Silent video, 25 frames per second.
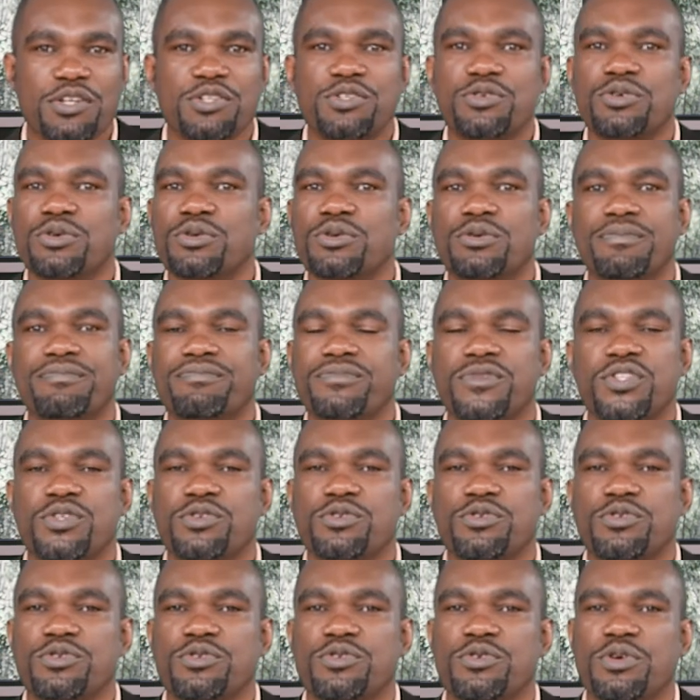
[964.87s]
to,
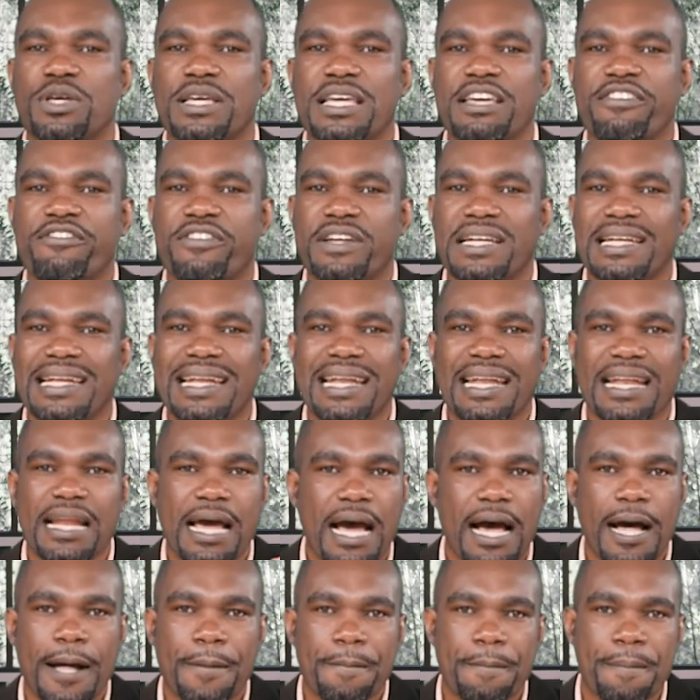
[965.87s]
to, to, to even
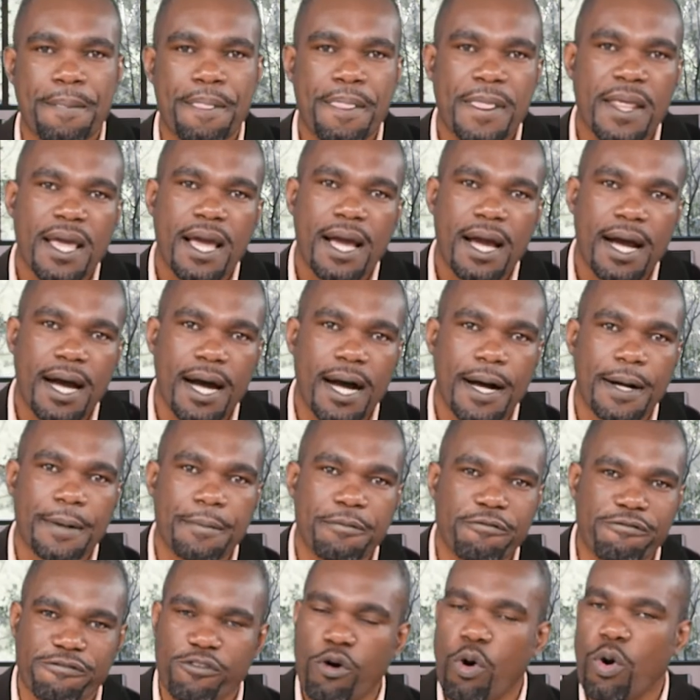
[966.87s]
um, uh,
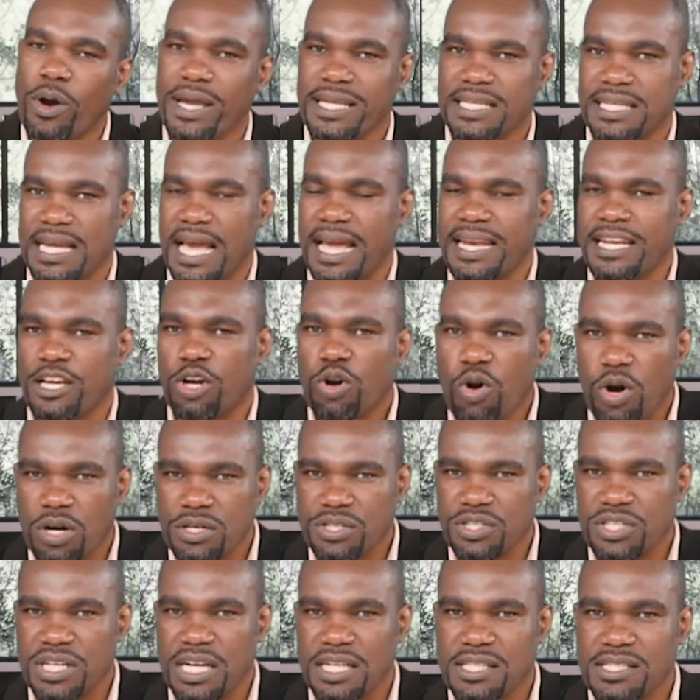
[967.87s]
void any
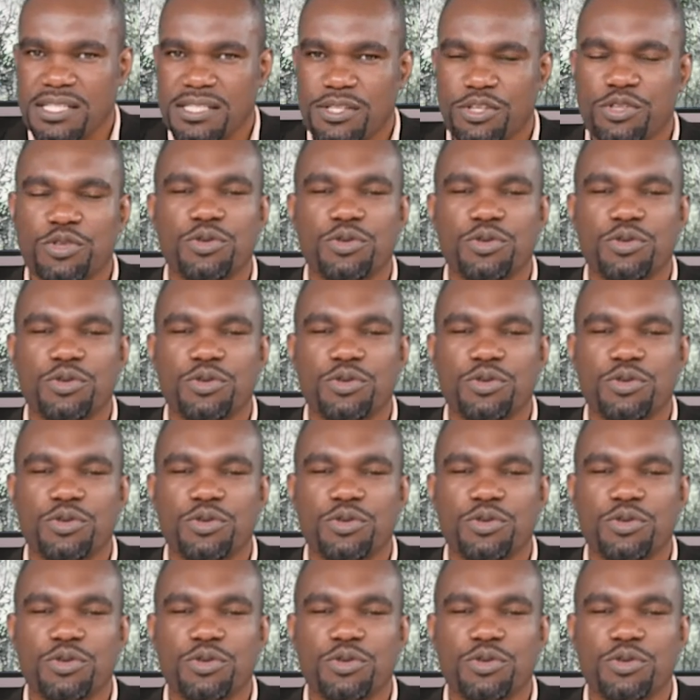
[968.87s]
contracts.